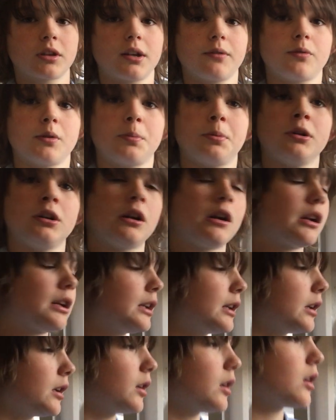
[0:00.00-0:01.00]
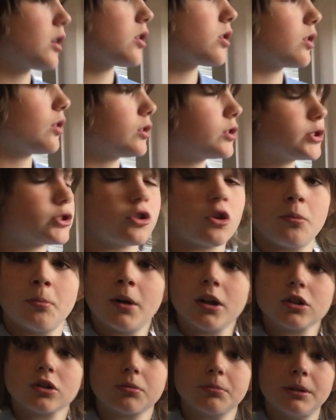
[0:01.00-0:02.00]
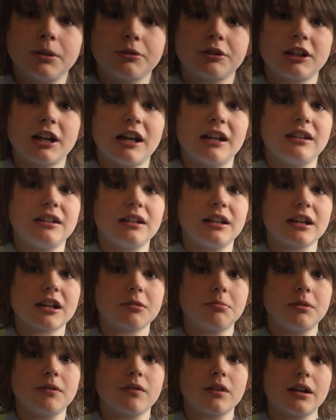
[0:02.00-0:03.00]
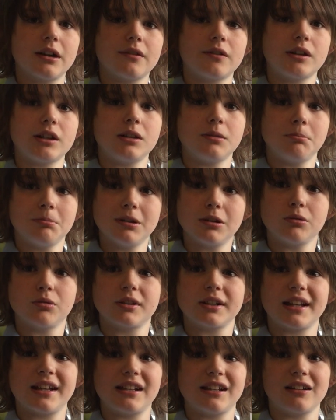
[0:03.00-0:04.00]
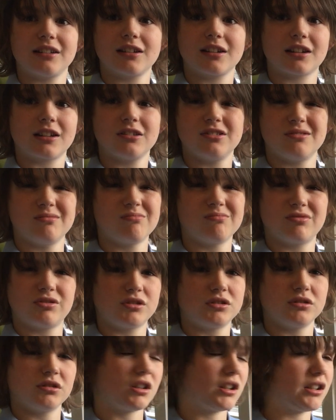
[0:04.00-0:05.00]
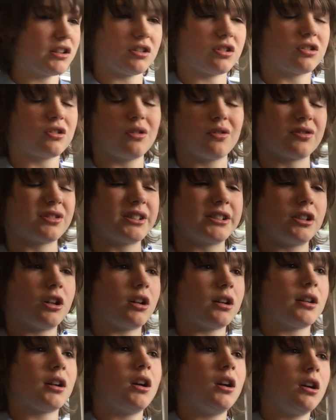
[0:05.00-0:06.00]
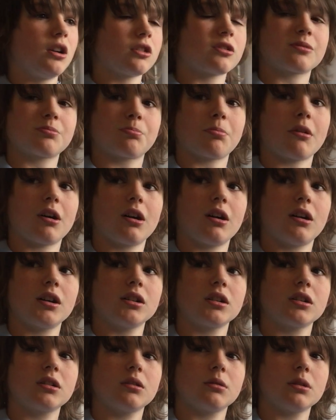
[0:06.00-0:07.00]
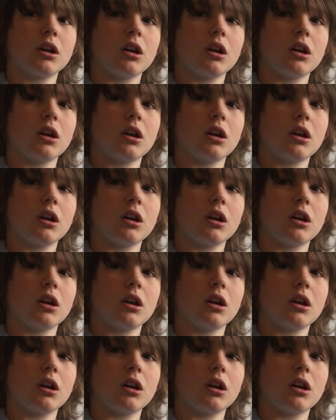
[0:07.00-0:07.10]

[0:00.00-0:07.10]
if you put too much milk in, it can be very milky and it's not very nice. But